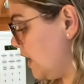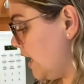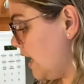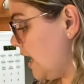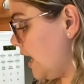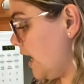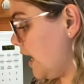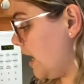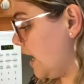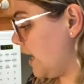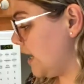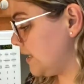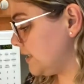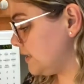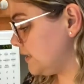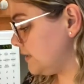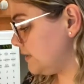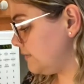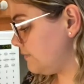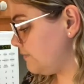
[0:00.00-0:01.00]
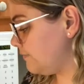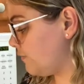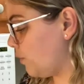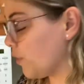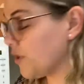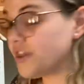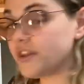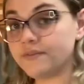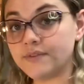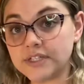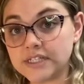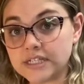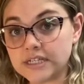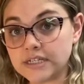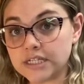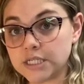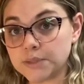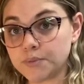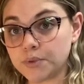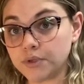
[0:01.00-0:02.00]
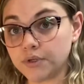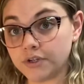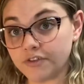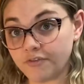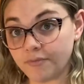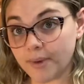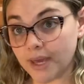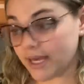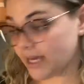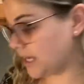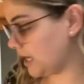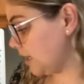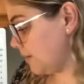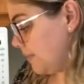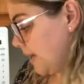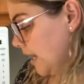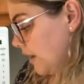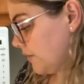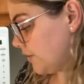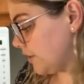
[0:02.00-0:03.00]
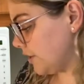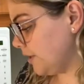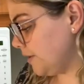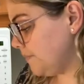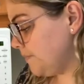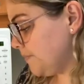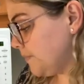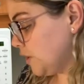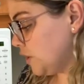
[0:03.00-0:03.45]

1/4 of a teaspoon of baking powder,